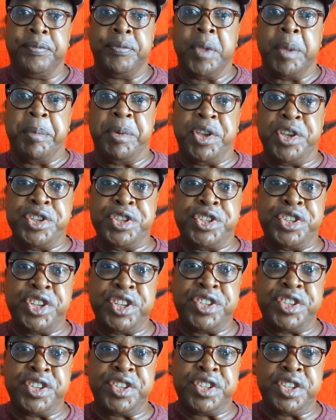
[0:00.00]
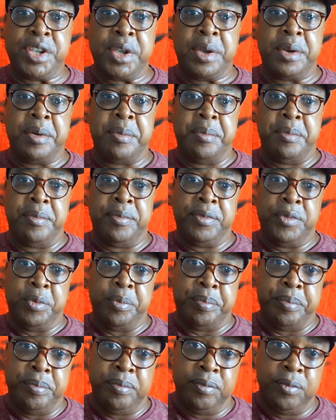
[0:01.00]
because this is
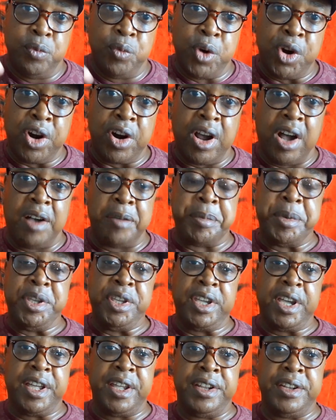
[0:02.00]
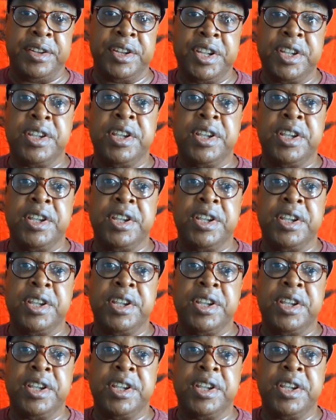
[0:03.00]
where I've been getting